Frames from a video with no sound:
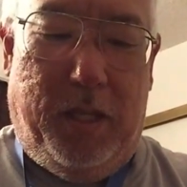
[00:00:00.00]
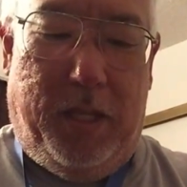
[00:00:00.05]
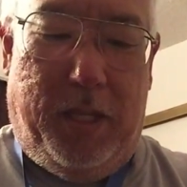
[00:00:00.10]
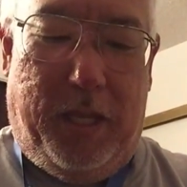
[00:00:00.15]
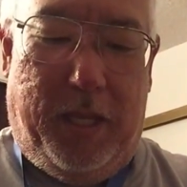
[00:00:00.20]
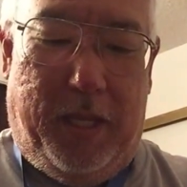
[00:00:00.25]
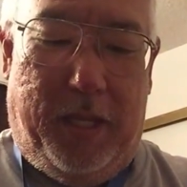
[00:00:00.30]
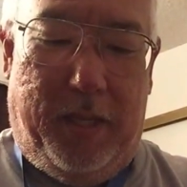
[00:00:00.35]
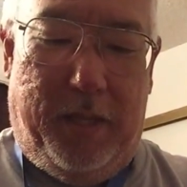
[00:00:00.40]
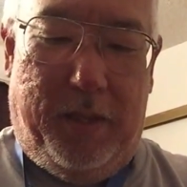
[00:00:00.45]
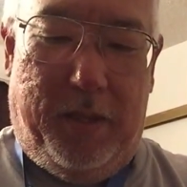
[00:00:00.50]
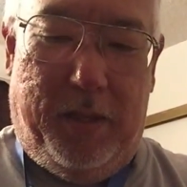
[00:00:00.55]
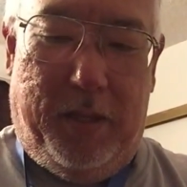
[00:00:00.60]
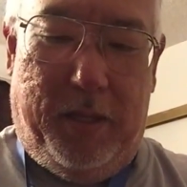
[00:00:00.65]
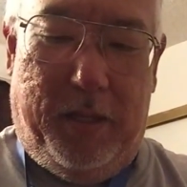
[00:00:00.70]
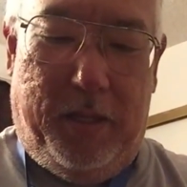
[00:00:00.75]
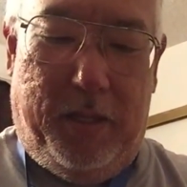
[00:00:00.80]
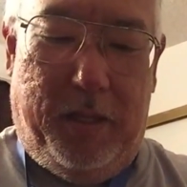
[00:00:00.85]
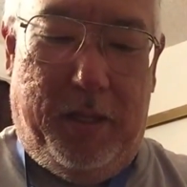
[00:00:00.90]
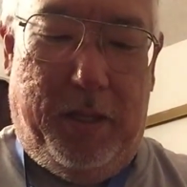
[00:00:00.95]
Okay,
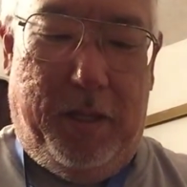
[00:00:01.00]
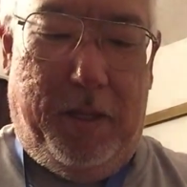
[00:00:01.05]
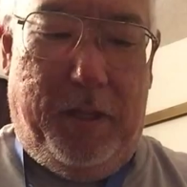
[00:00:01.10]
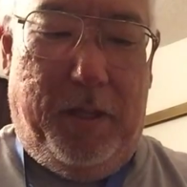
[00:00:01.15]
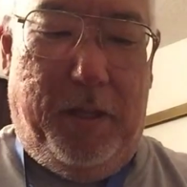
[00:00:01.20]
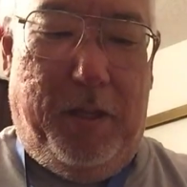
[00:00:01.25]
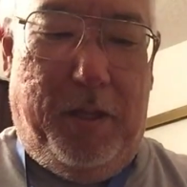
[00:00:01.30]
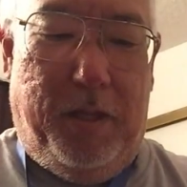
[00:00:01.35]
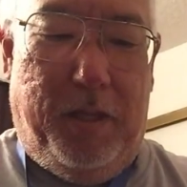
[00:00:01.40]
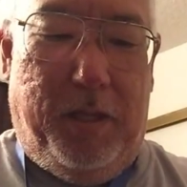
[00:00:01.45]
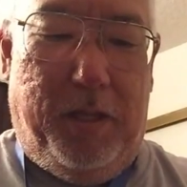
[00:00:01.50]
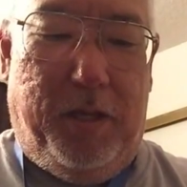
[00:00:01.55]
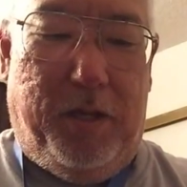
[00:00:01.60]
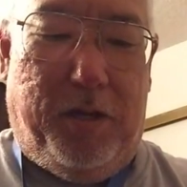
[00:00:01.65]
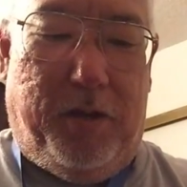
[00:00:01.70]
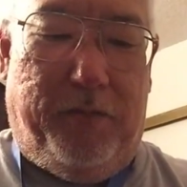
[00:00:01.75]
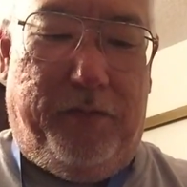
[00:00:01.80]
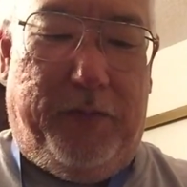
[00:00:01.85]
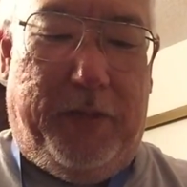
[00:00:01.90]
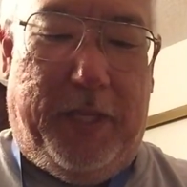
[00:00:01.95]

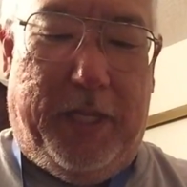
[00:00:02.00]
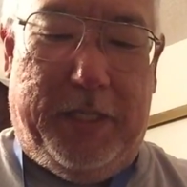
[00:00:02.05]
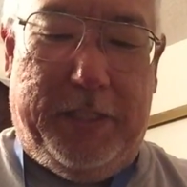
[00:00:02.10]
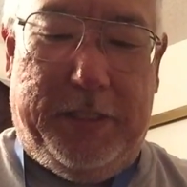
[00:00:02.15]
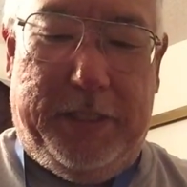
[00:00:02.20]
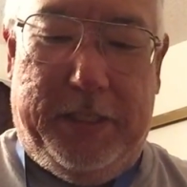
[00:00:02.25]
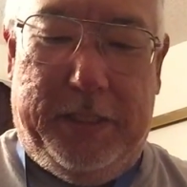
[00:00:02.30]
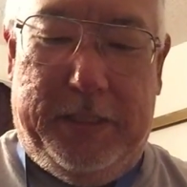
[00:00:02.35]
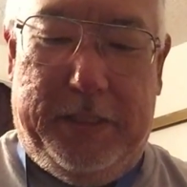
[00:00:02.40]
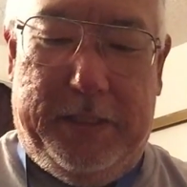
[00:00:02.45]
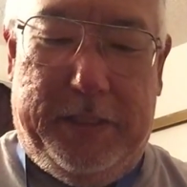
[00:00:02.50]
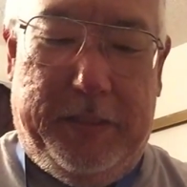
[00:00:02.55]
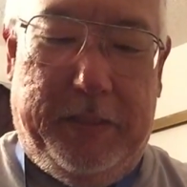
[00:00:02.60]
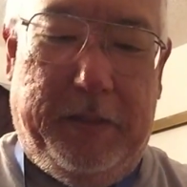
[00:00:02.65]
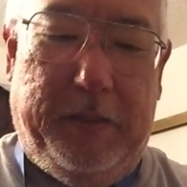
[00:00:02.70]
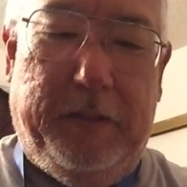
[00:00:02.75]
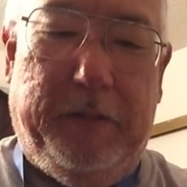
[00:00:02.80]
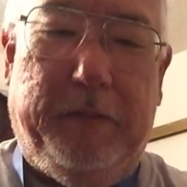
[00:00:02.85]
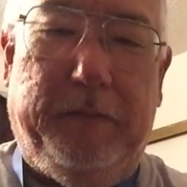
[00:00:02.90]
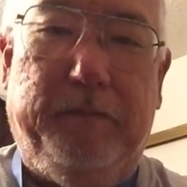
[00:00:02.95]
cut off the excess,
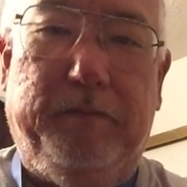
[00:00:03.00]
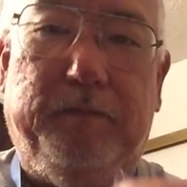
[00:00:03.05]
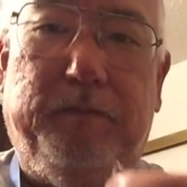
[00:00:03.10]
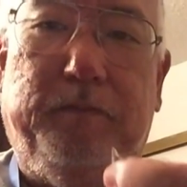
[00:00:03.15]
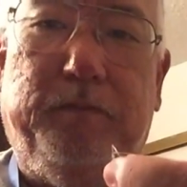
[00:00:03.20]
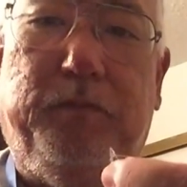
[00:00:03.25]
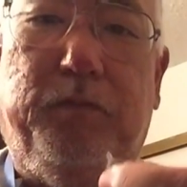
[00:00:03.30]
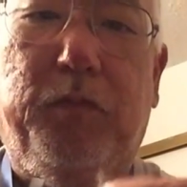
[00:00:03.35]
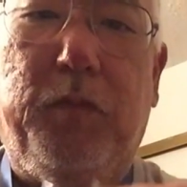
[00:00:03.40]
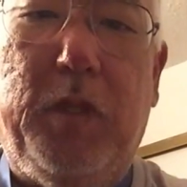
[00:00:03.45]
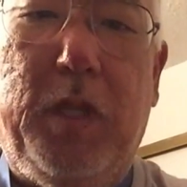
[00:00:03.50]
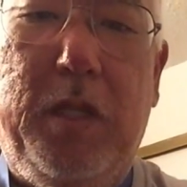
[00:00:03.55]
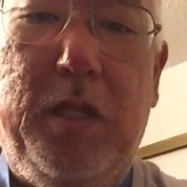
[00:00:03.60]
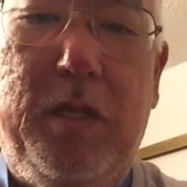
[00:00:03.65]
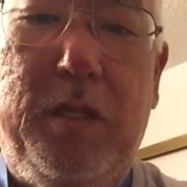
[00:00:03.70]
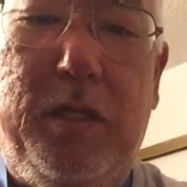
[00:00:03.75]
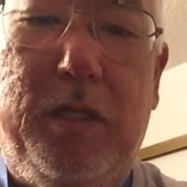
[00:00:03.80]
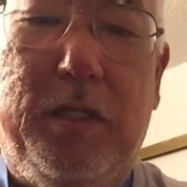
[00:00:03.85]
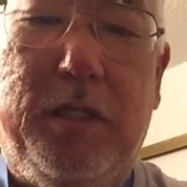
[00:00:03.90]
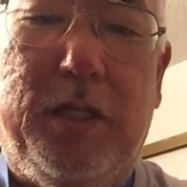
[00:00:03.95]

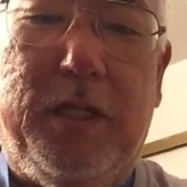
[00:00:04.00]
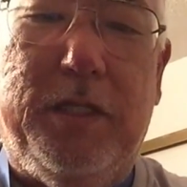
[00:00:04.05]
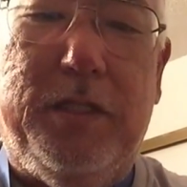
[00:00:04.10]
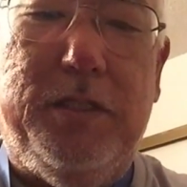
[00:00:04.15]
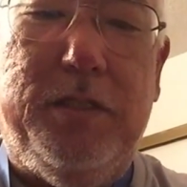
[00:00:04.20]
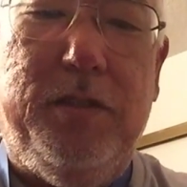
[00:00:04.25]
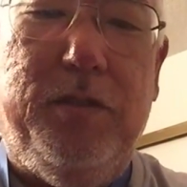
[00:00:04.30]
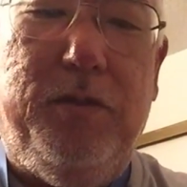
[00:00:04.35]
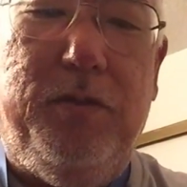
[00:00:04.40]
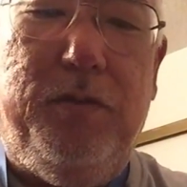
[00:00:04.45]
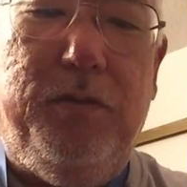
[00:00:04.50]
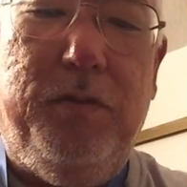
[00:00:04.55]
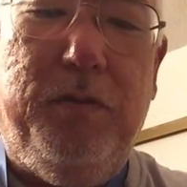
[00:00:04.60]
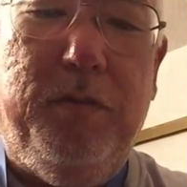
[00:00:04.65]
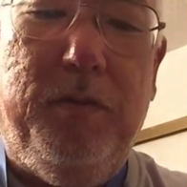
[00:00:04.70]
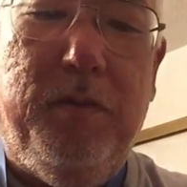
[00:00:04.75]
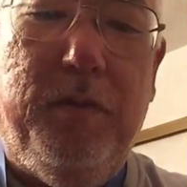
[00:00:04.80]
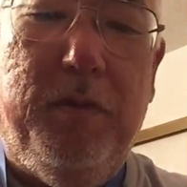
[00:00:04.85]
like so.